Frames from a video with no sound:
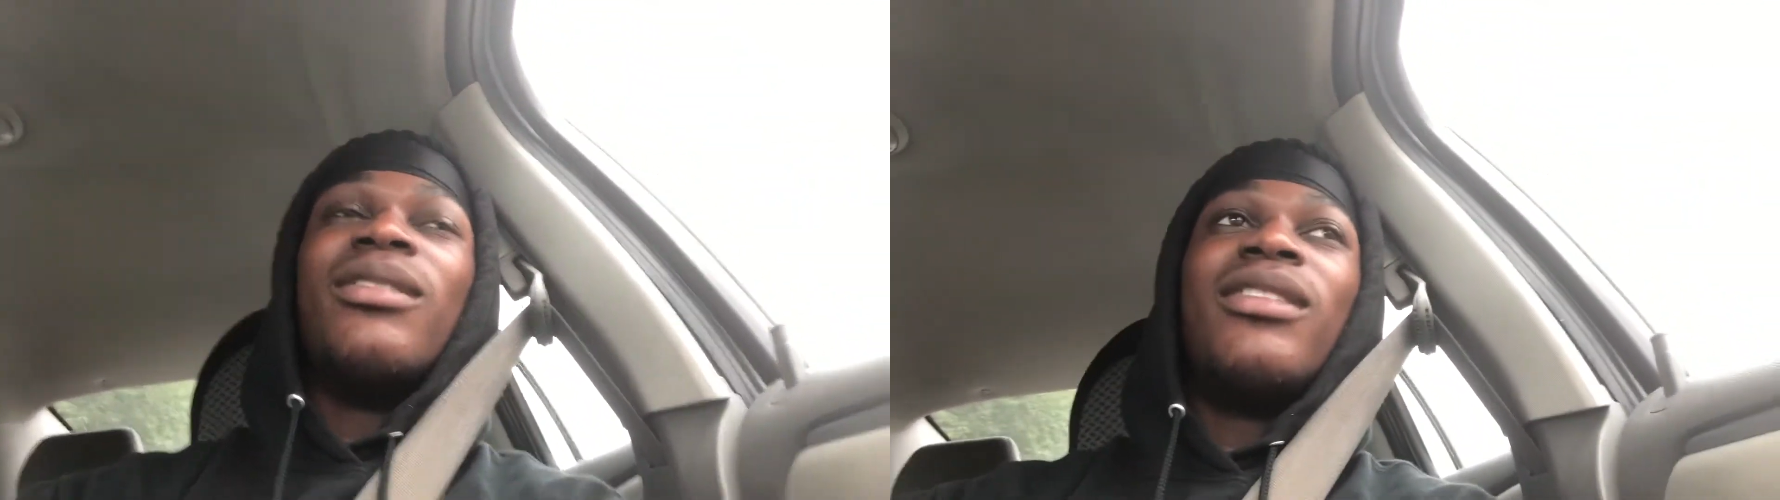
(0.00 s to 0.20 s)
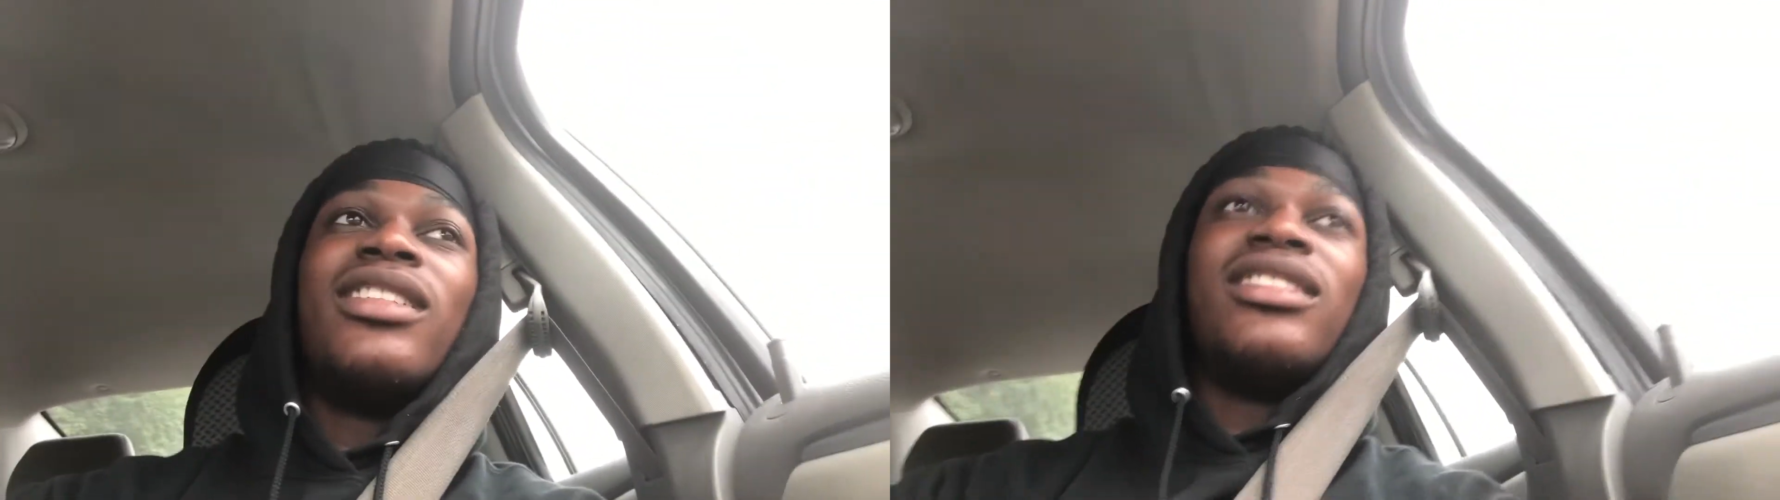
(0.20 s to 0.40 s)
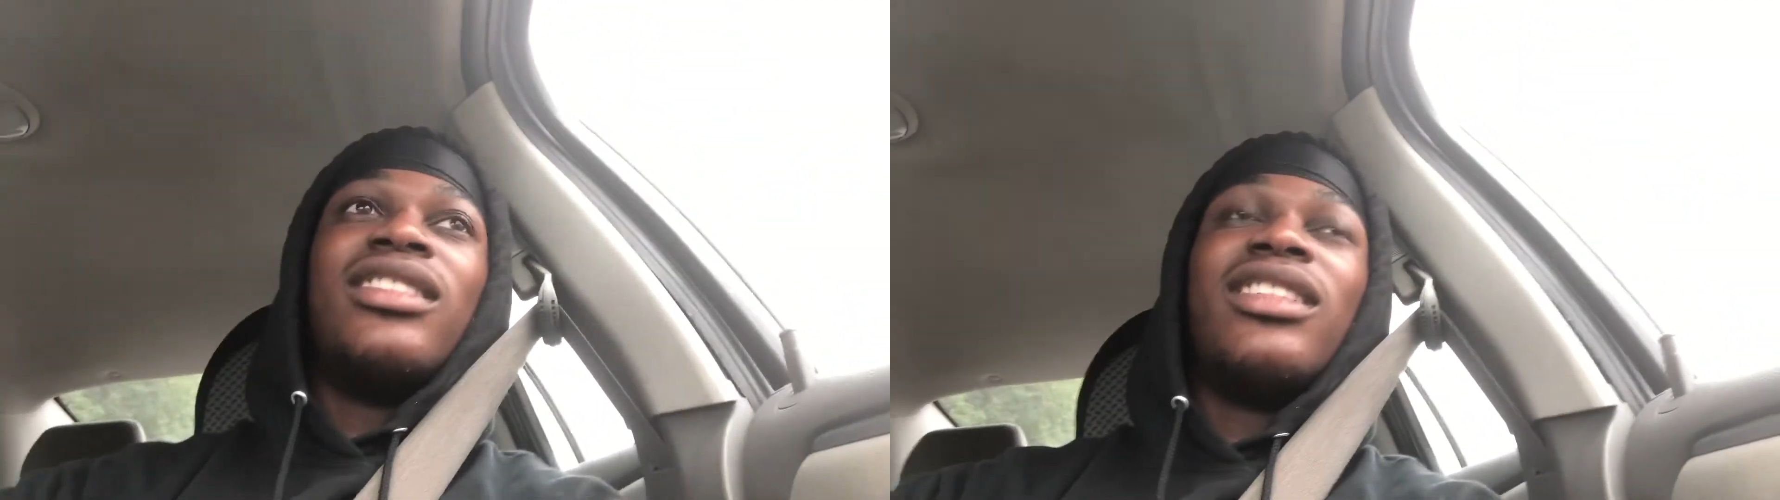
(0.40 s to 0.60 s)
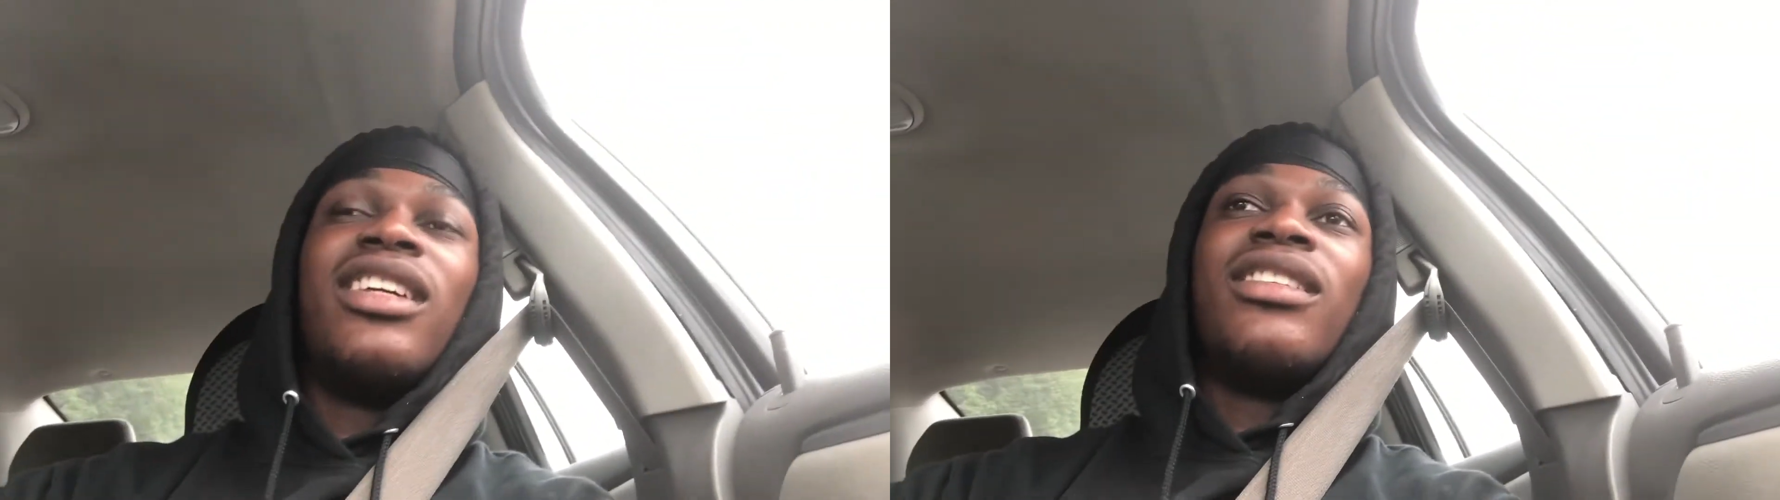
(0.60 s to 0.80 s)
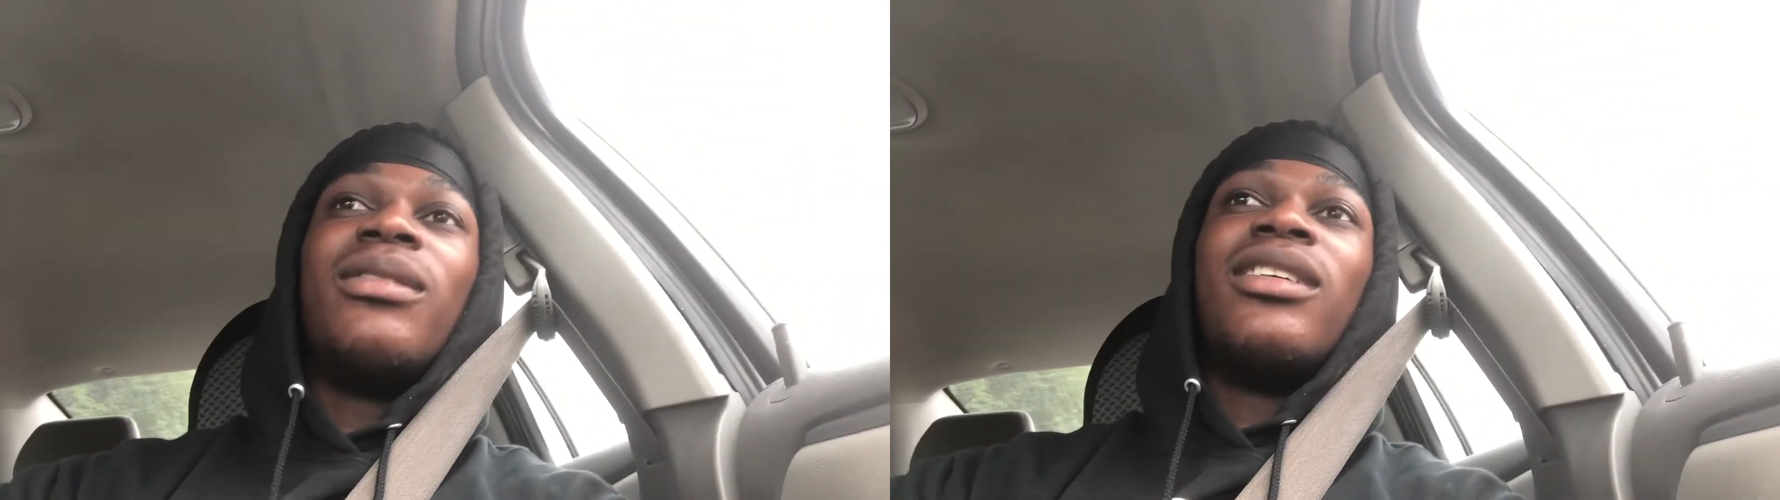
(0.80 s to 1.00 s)
watching
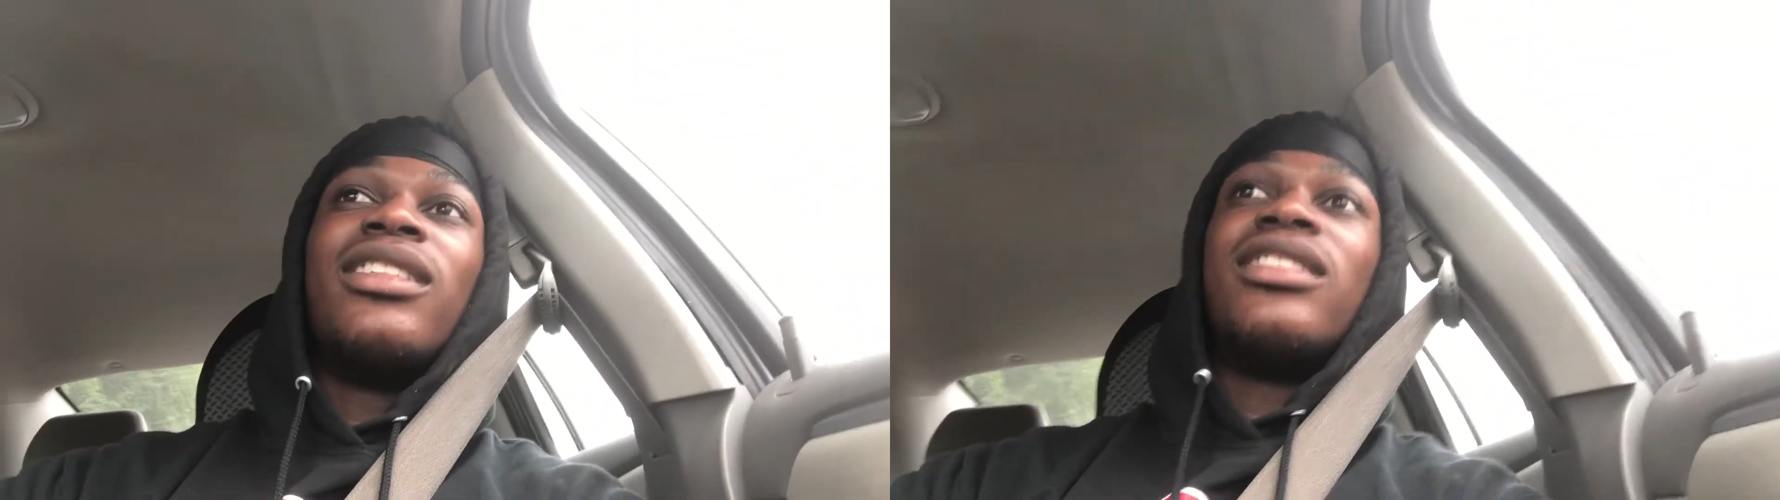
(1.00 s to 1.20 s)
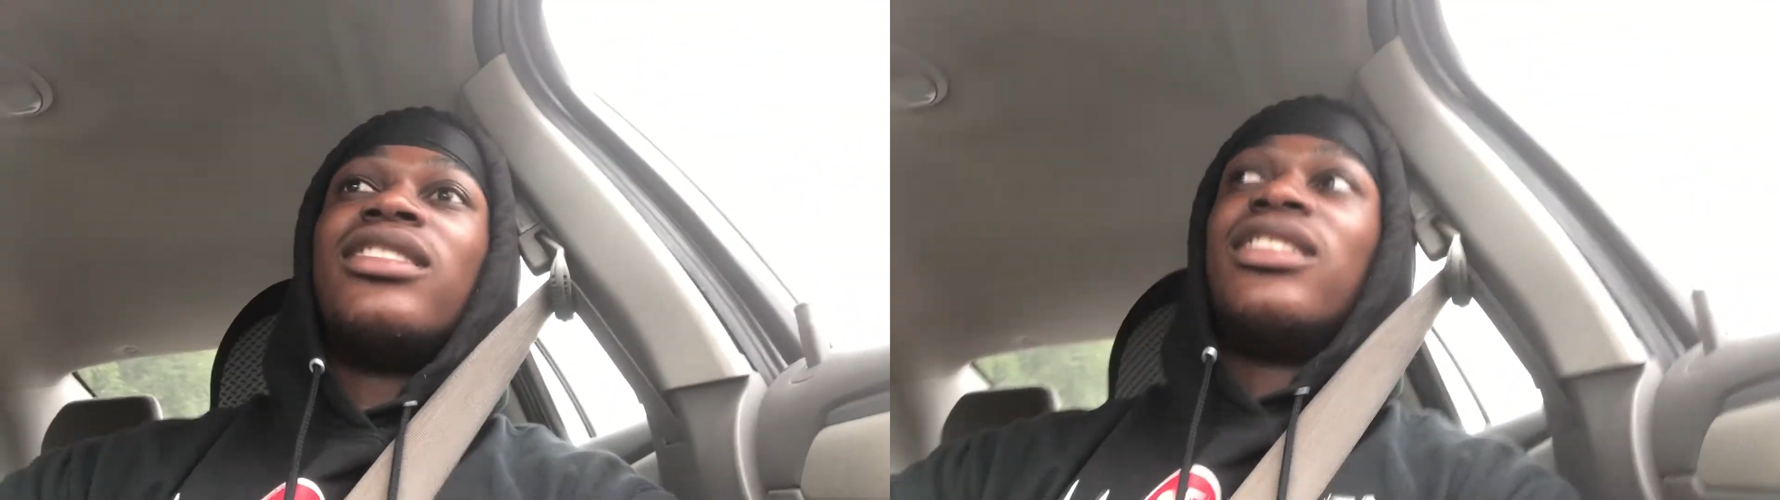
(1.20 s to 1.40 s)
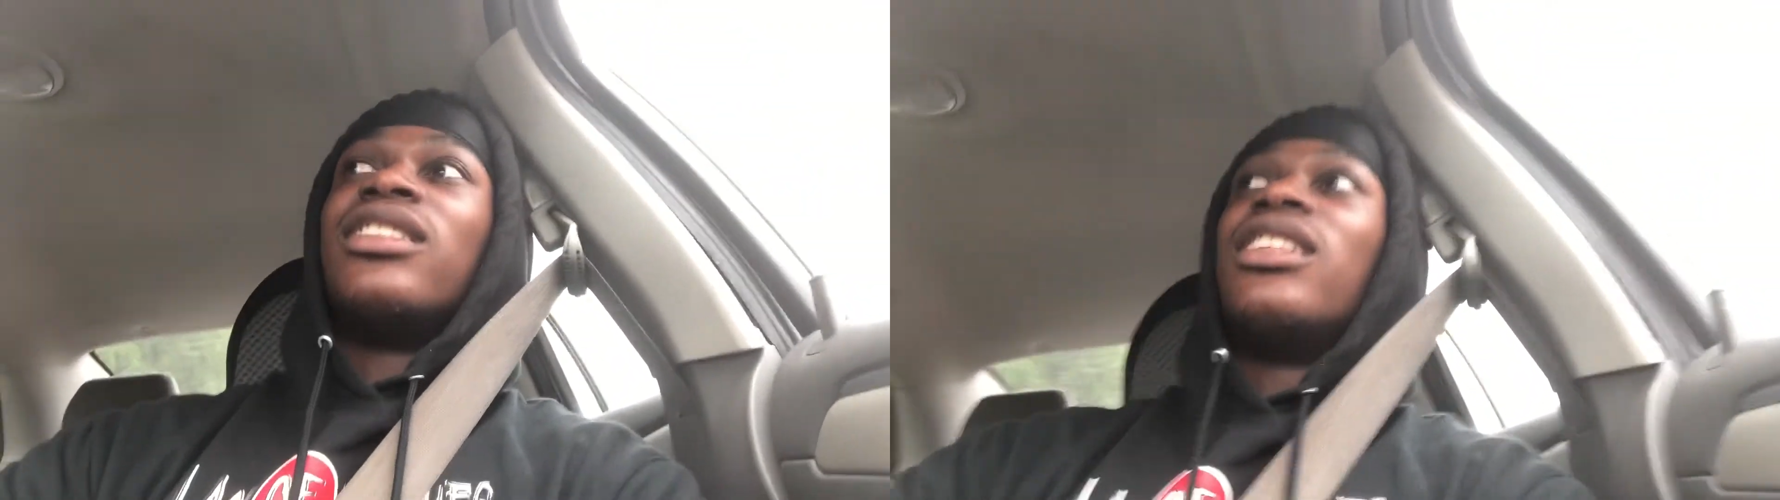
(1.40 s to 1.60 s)
after watching that.